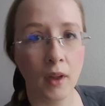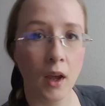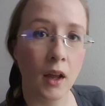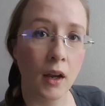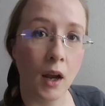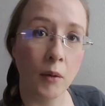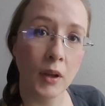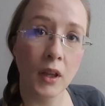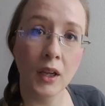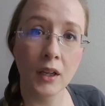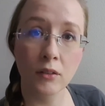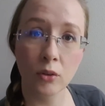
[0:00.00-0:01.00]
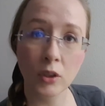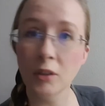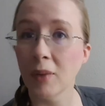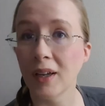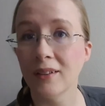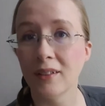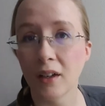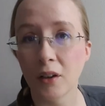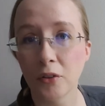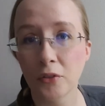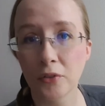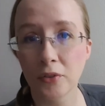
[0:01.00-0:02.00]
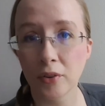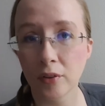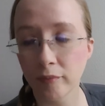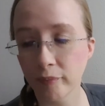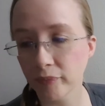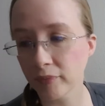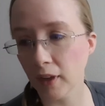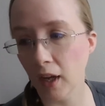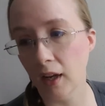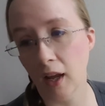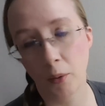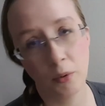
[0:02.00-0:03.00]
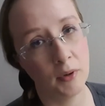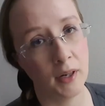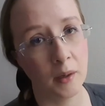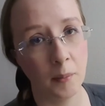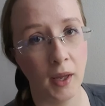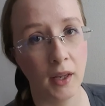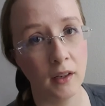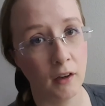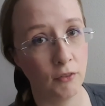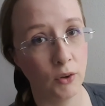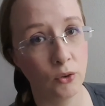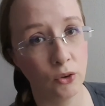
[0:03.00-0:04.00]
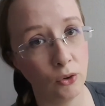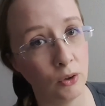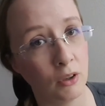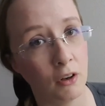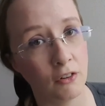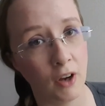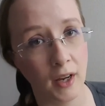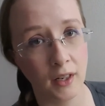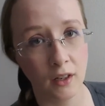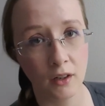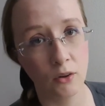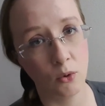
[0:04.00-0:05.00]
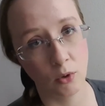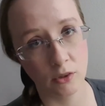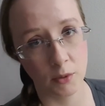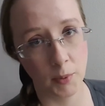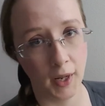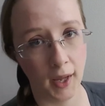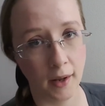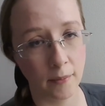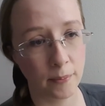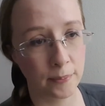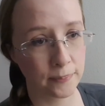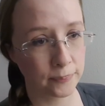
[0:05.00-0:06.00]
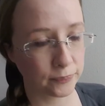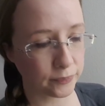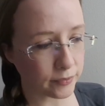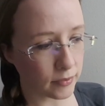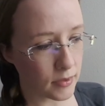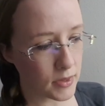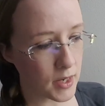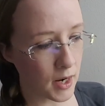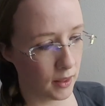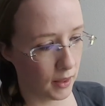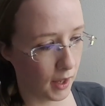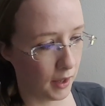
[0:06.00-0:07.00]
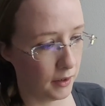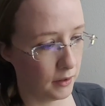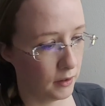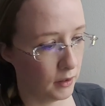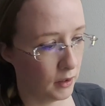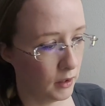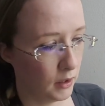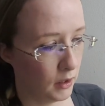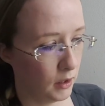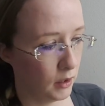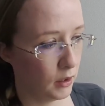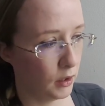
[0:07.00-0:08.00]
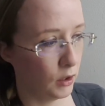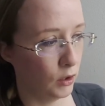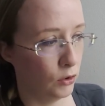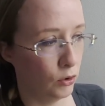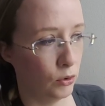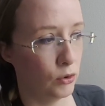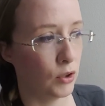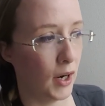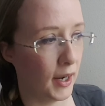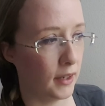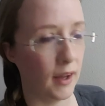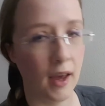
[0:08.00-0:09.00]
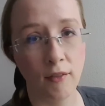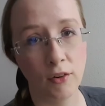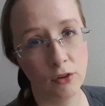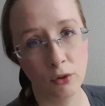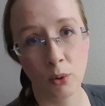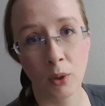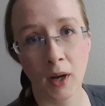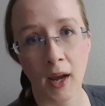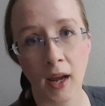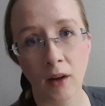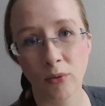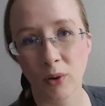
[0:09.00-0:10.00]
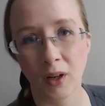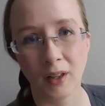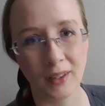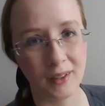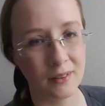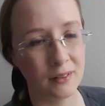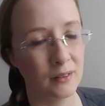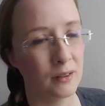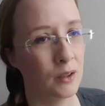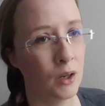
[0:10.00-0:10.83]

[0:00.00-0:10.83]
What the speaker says: And I really enjoyed myself. And I would recommend, if you do go to China or Japan, that you do try to have a tour guide for at least